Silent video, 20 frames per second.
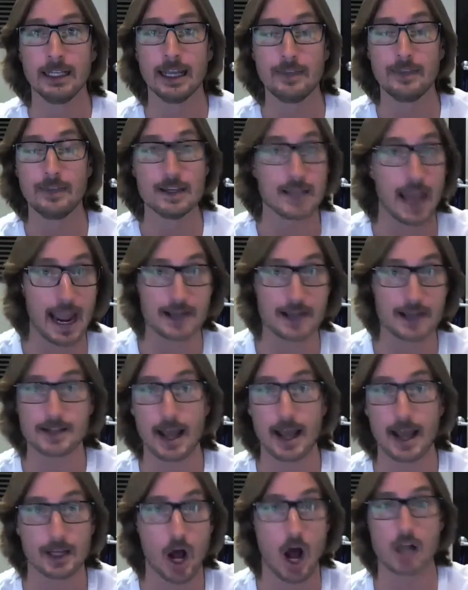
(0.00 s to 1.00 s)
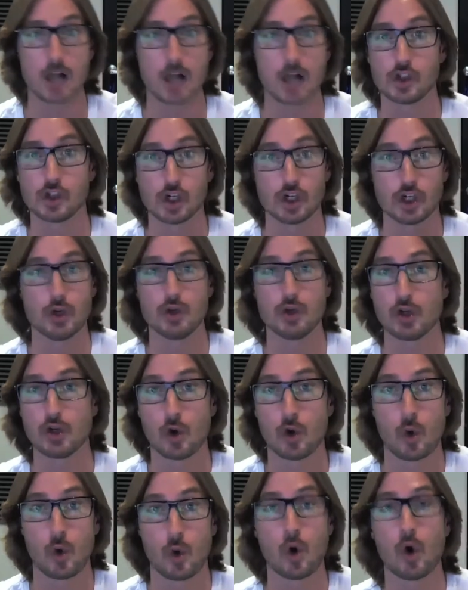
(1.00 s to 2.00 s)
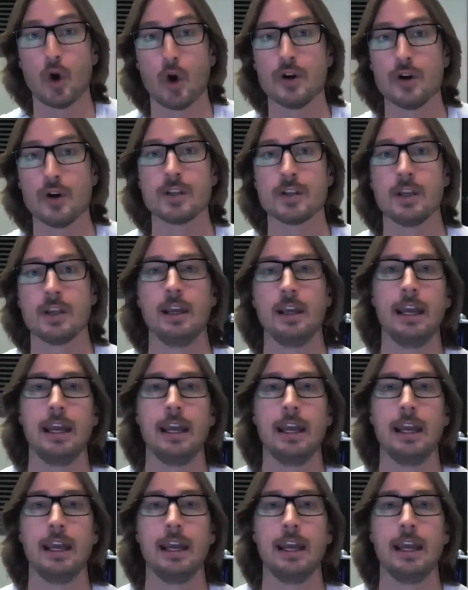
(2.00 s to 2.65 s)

in these anti-constitutional wars,